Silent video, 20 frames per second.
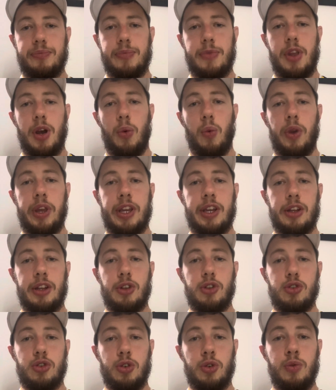that we can
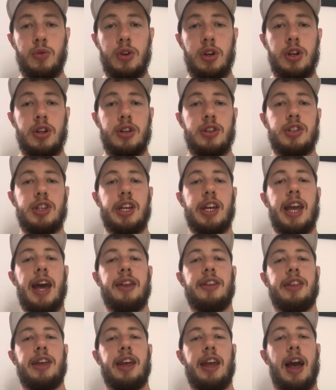do to
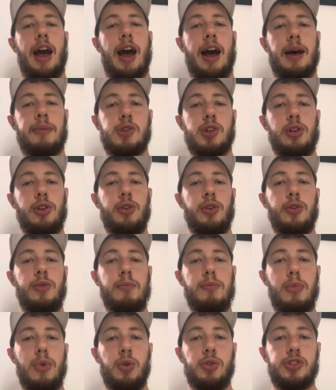get the
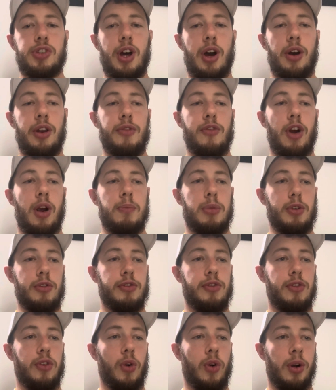absolute most out of our
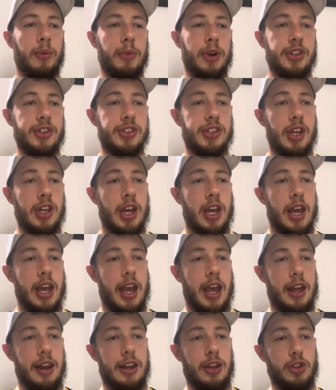performance
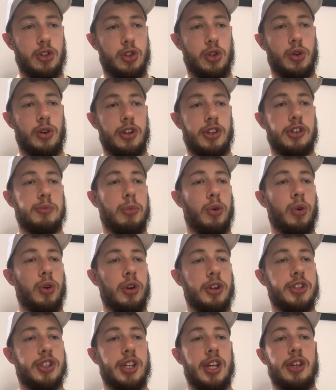in endurance
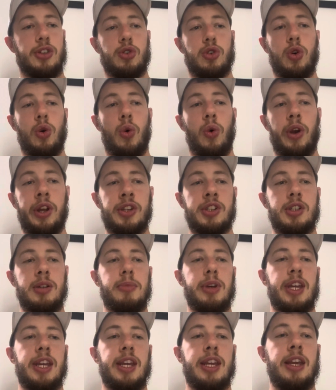sports is going to
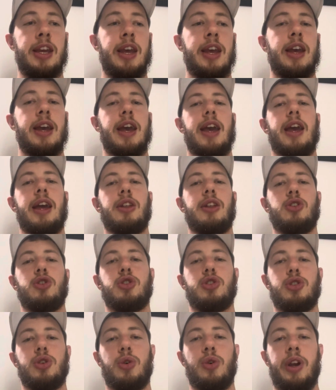be
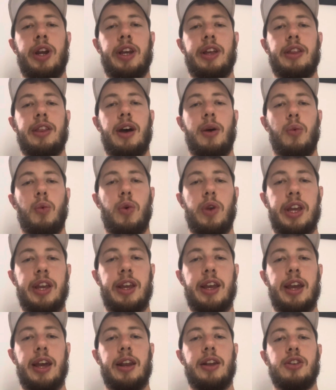ensuring that we
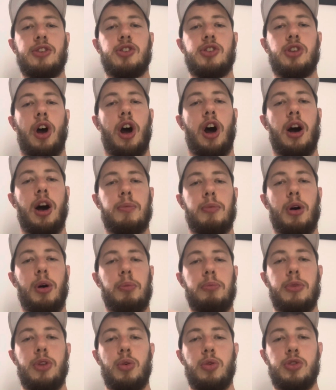can top up
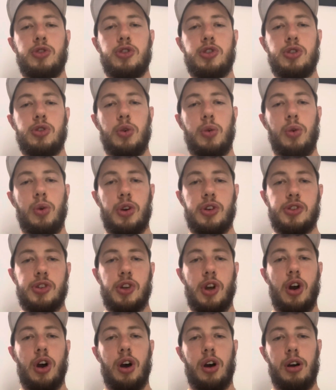those stores
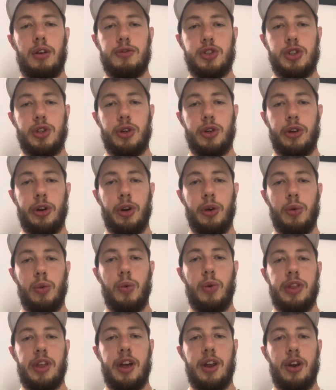of sugar
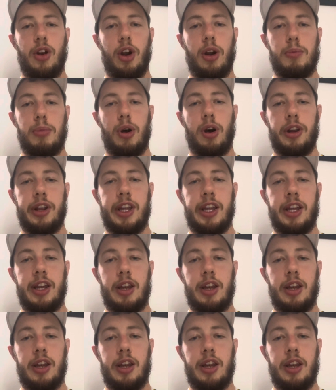within our body.